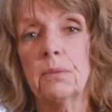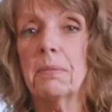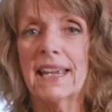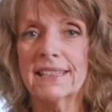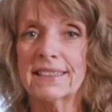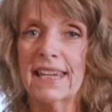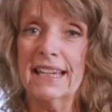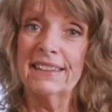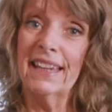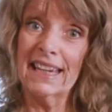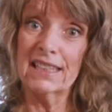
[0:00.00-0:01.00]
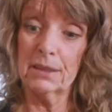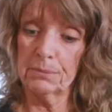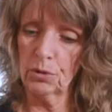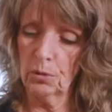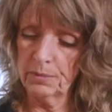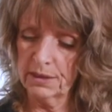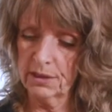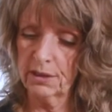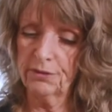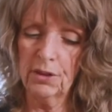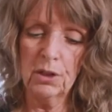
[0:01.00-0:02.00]
with plastic, and that gets absorbed into
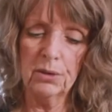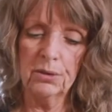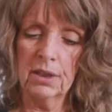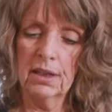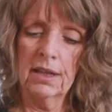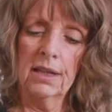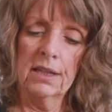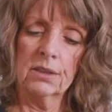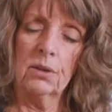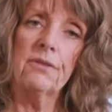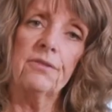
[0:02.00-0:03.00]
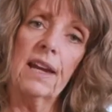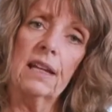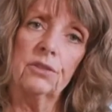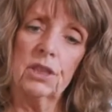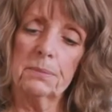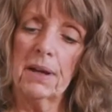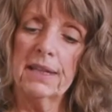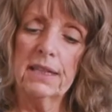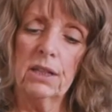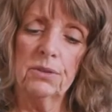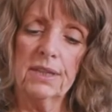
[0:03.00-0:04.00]
the food. So I found just by
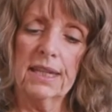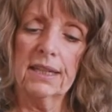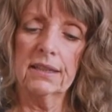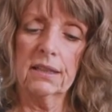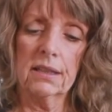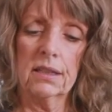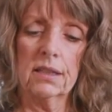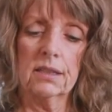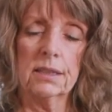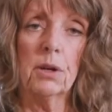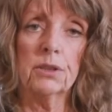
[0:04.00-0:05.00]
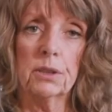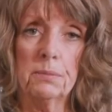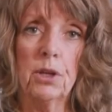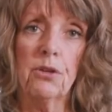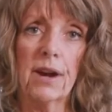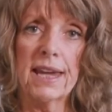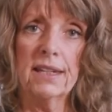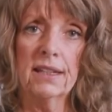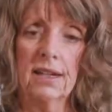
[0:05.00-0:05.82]
using tomato puree